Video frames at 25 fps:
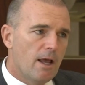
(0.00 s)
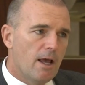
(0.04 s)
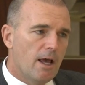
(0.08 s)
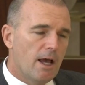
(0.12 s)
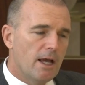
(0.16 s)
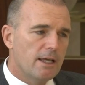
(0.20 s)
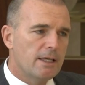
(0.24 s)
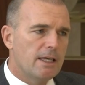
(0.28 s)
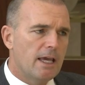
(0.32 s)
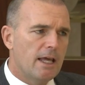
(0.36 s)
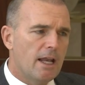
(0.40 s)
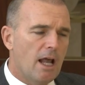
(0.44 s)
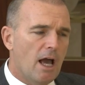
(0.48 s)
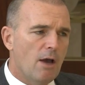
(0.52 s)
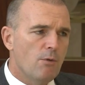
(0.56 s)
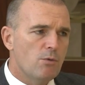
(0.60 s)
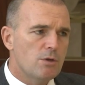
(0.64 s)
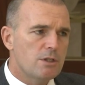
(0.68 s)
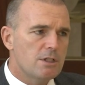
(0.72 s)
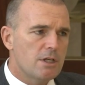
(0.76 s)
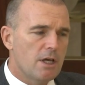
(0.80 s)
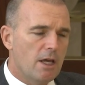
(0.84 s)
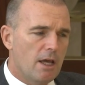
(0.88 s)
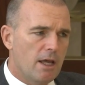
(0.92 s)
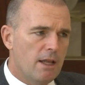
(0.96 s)
again, I
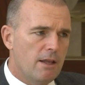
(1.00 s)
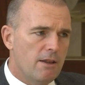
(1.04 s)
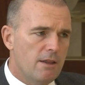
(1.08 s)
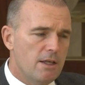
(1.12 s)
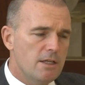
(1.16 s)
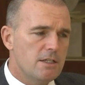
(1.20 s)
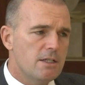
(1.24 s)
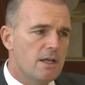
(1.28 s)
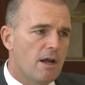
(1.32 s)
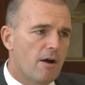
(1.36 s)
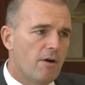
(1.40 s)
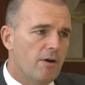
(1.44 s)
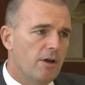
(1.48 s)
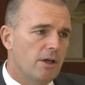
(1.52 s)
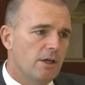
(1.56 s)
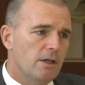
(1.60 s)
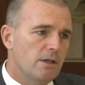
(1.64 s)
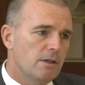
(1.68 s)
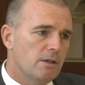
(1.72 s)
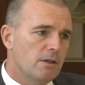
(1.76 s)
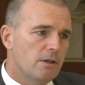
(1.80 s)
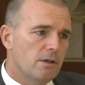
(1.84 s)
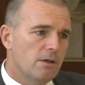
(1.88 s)
would say in this area,